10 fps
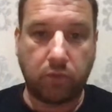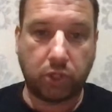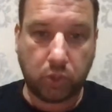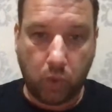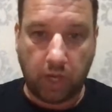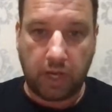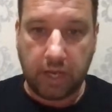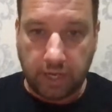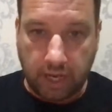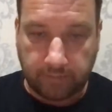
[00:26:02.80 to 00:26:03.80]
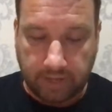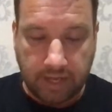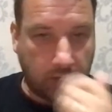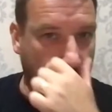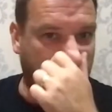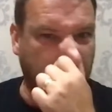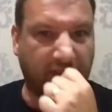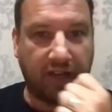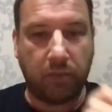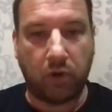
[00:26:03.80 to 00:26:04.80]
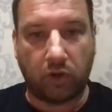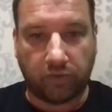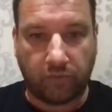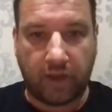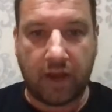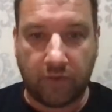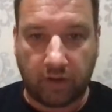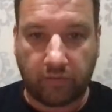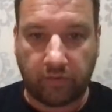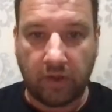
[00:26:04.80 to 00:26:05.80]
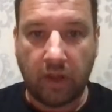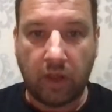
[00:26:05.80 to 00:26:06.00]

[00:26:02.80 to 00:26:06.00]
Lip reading: Just quickly, an update. Obviously, we got Tavares,